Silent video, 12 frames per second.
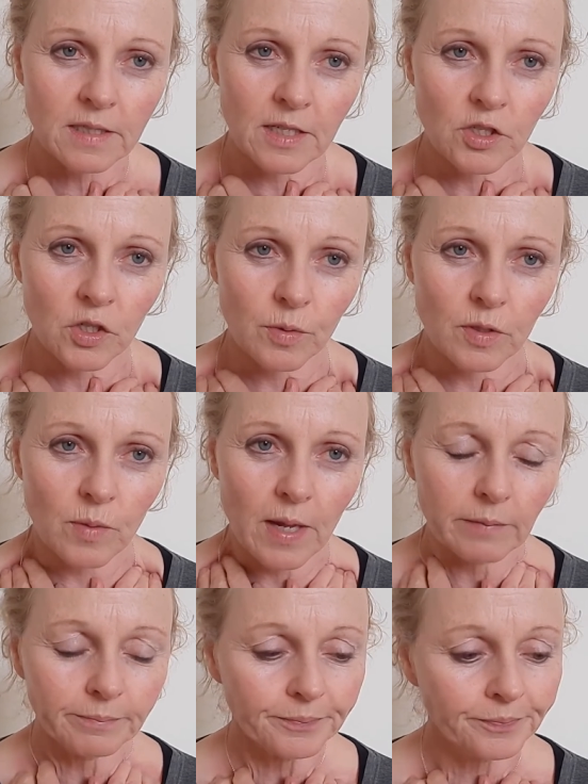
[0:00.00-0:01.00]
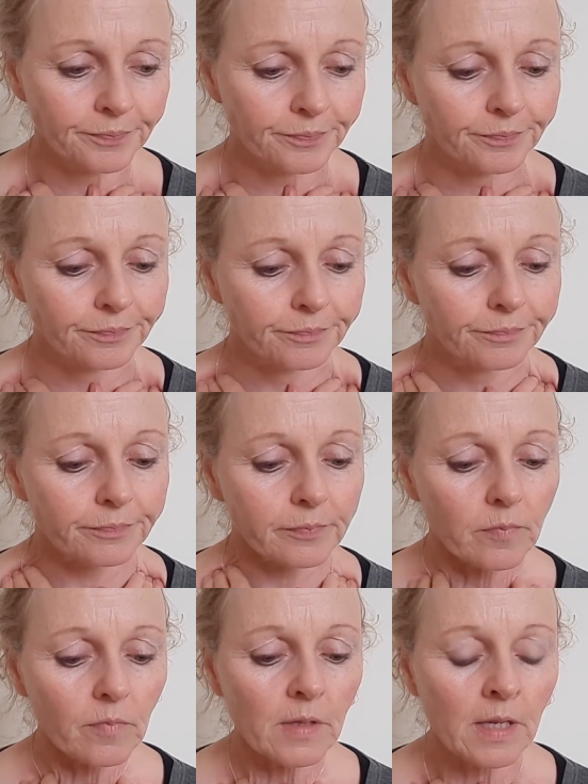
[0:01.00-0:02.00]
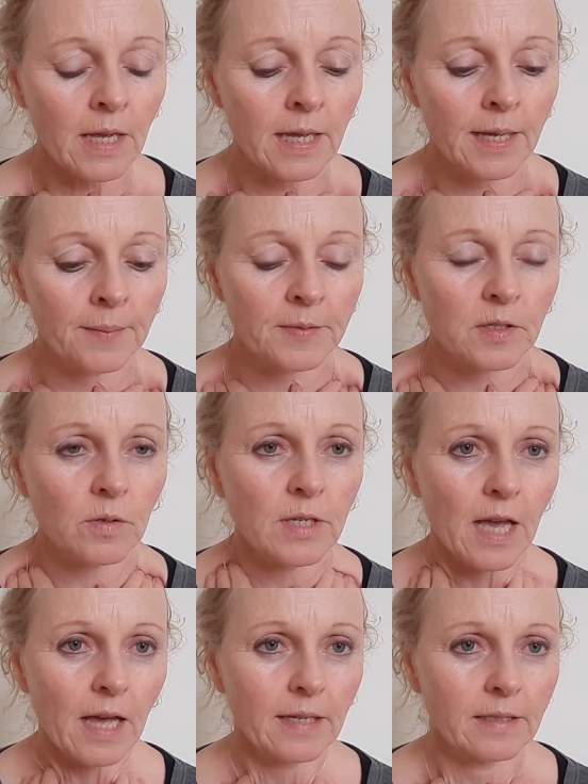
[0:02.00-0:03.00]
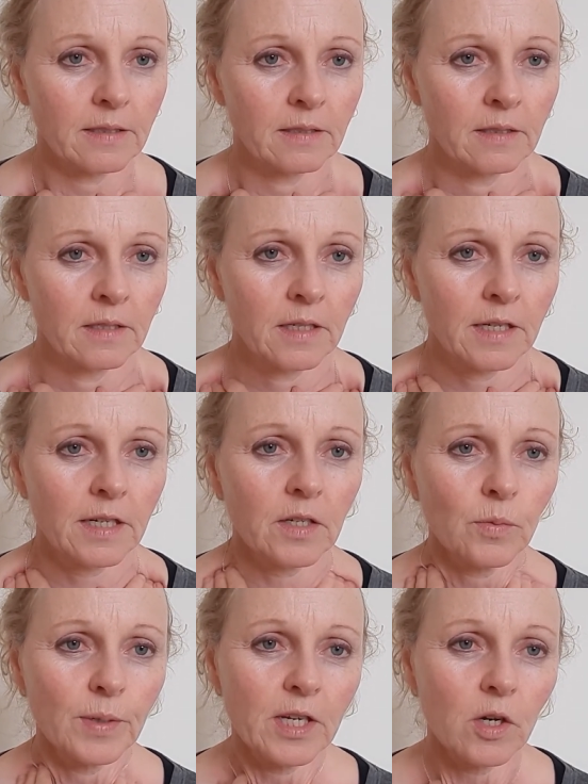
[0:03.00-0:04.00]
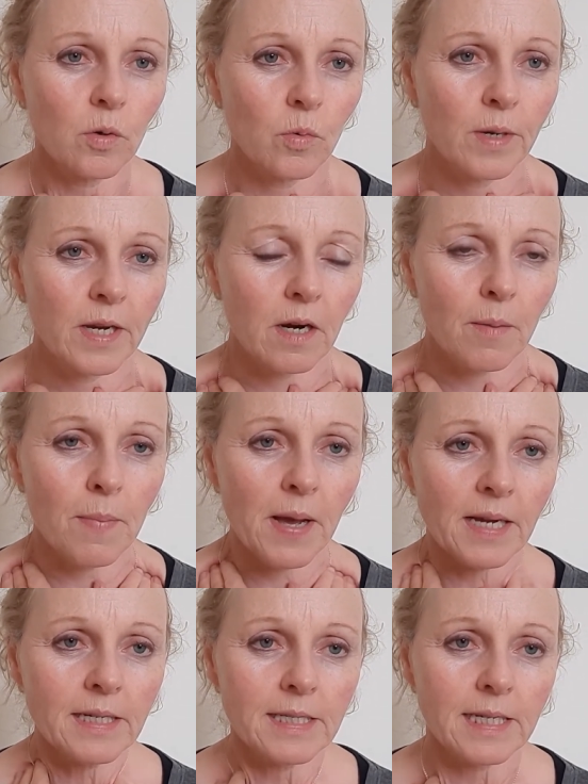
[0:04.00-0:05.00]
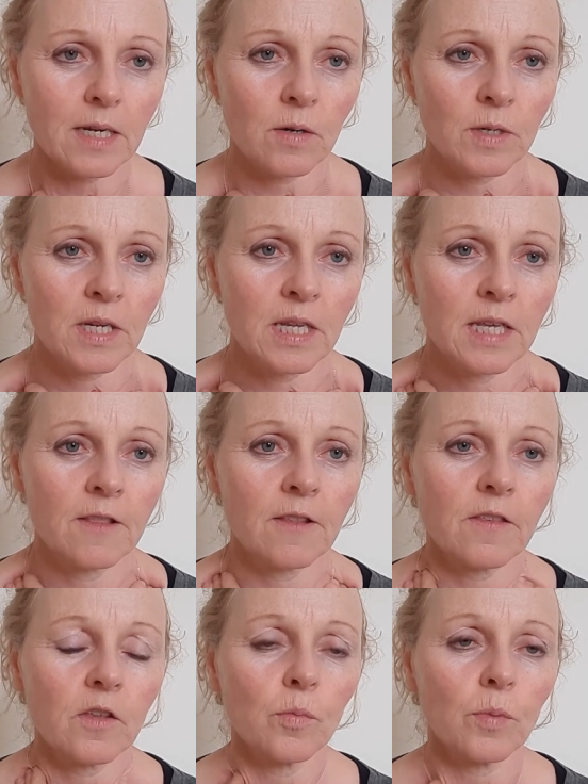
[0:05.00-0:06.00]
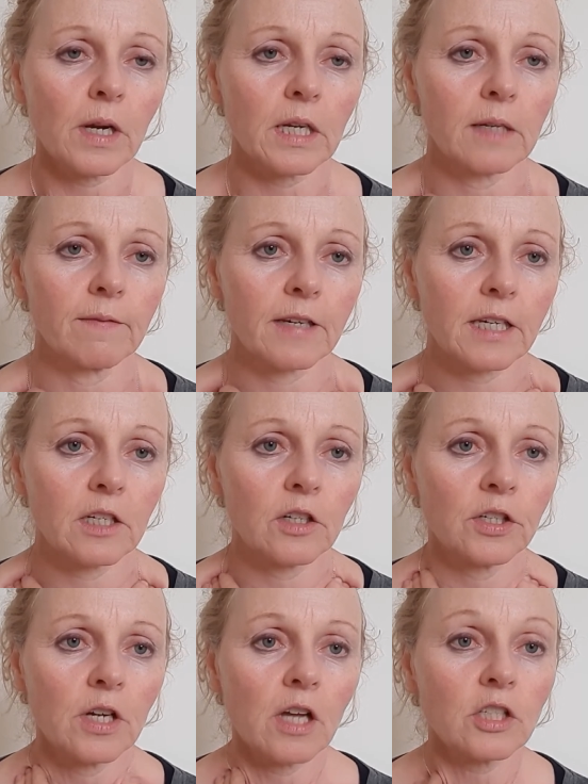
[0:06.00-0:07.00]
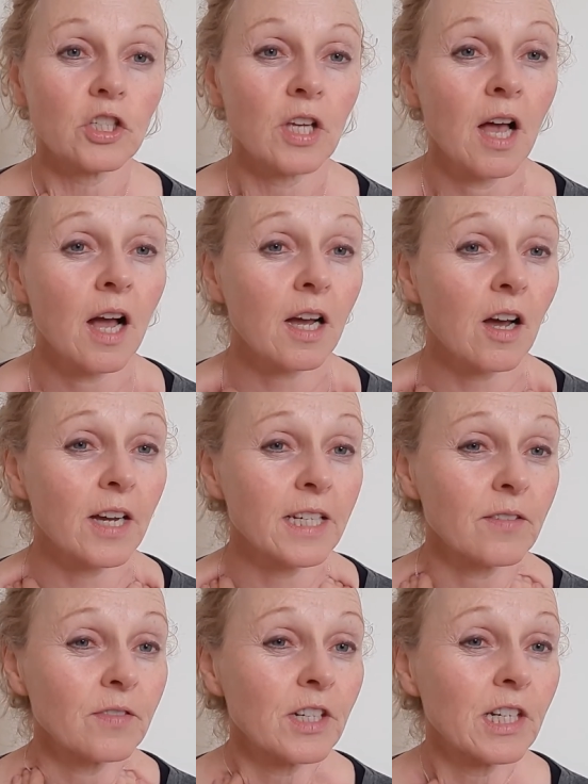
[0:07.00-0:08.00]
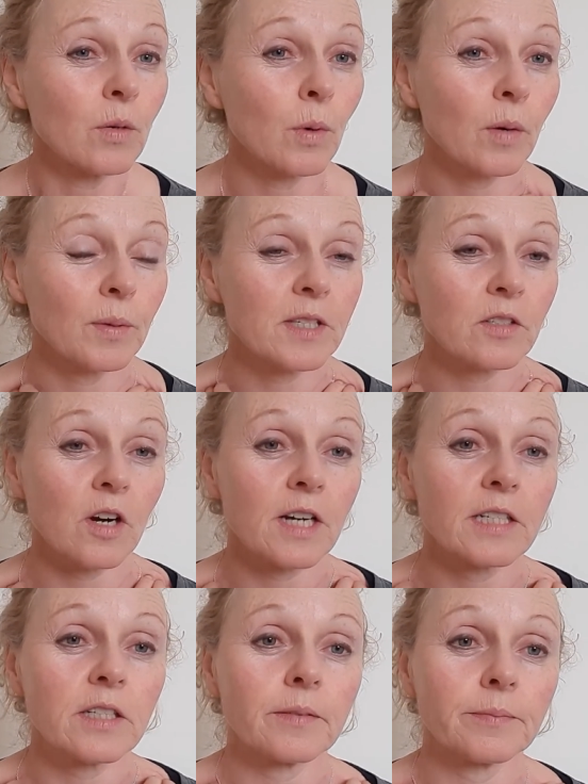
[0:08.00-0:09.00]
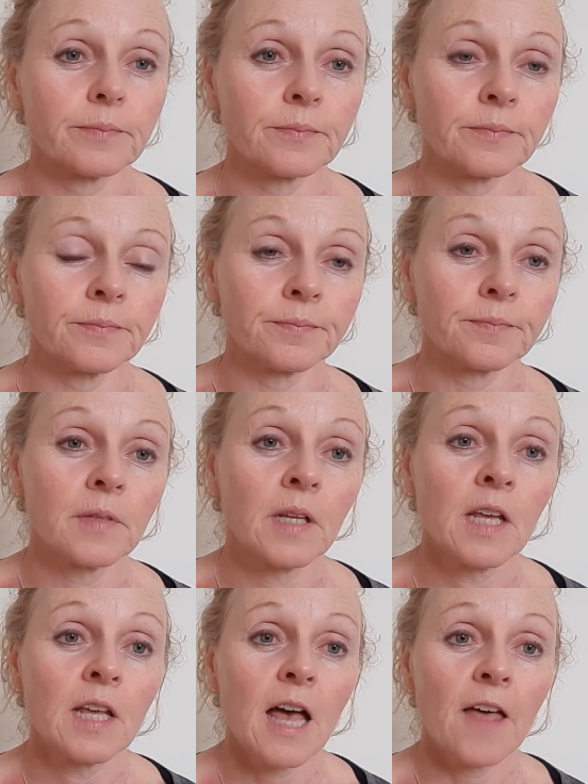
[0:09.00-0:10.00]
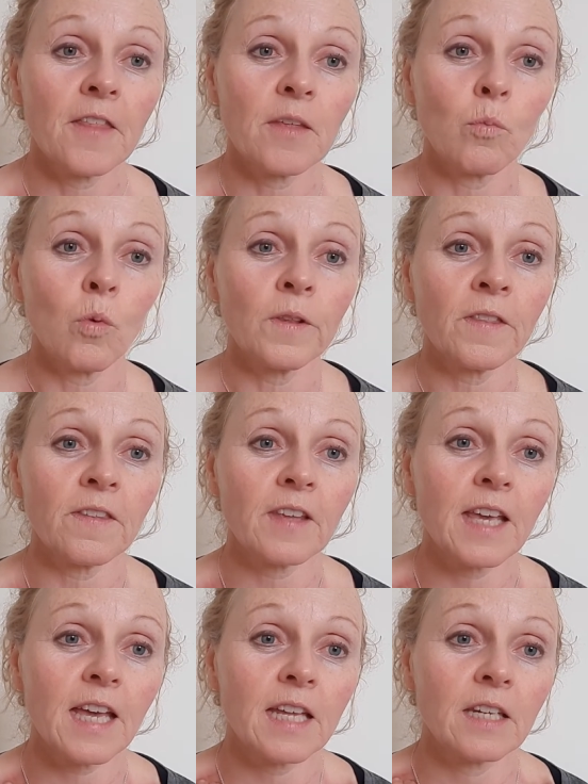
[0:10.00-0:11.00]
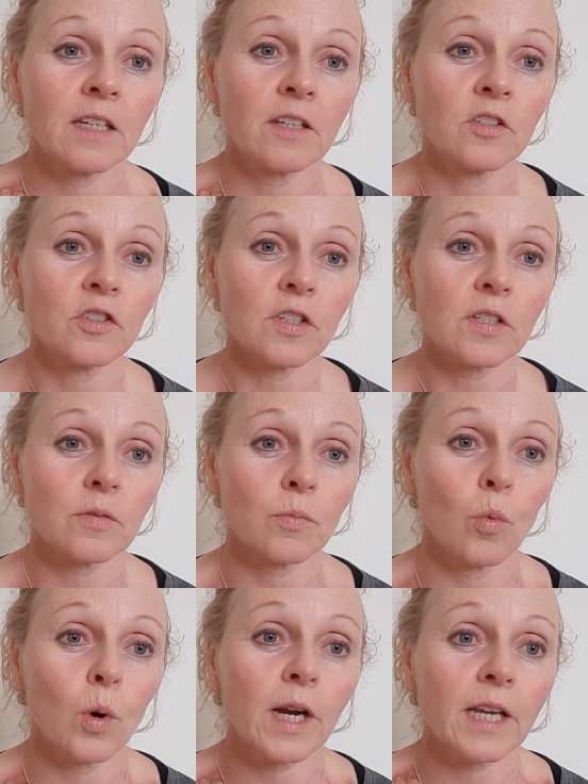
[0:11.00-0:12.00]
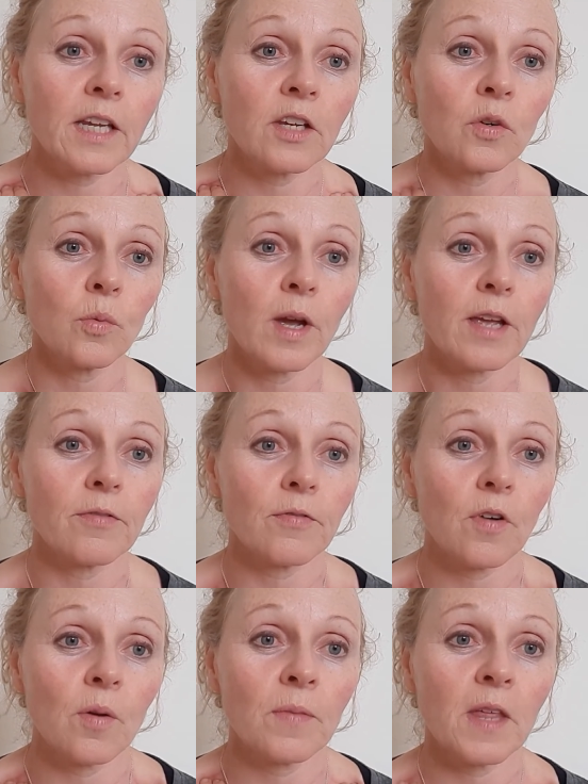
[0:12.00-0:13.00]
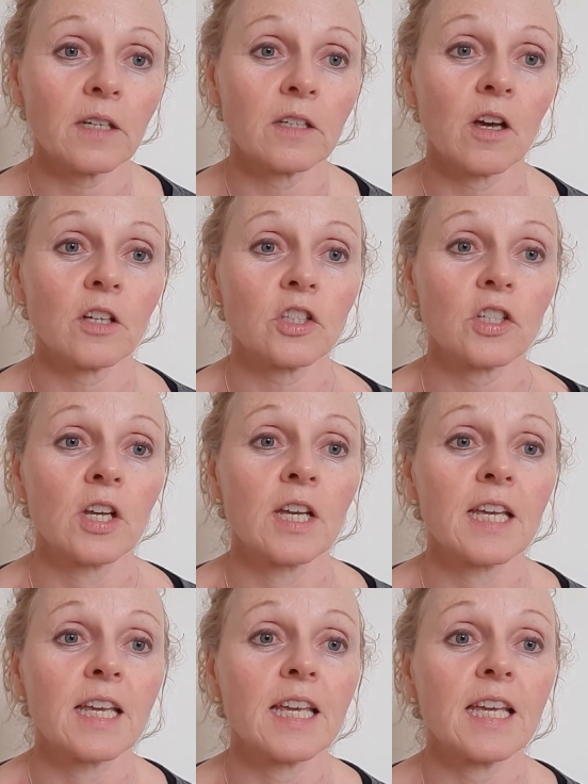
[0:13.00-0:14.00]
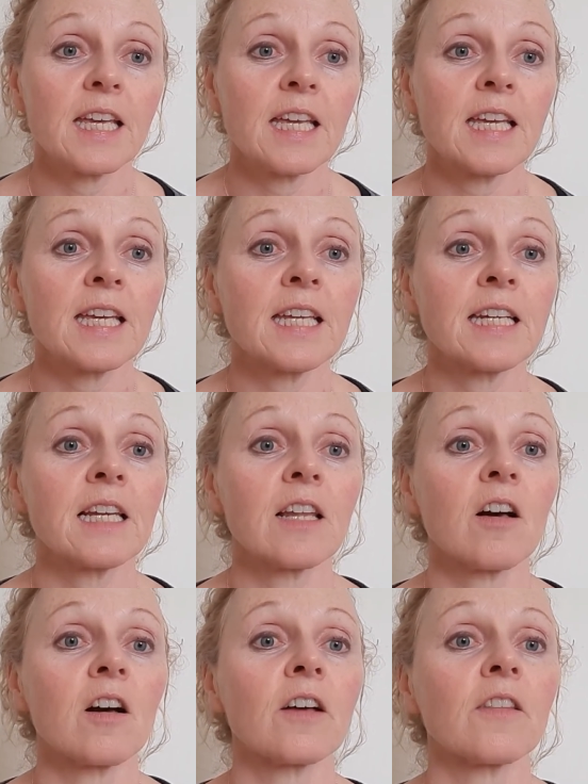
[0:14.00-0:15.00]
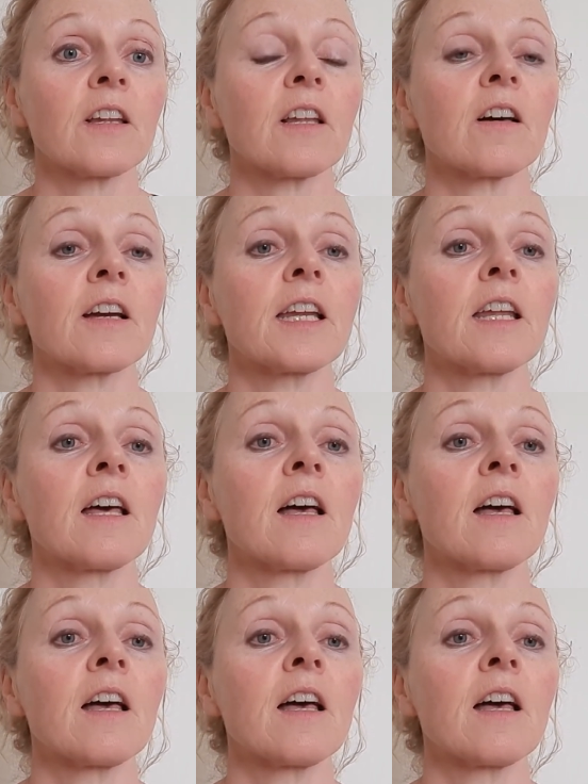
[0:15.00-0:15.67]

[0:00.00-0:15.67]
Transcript: tissue as well. So yeah, here we go. We are back down in the supraclavicular notch, kind of nearly where we started. And then once again, just working your way from that notch in along the line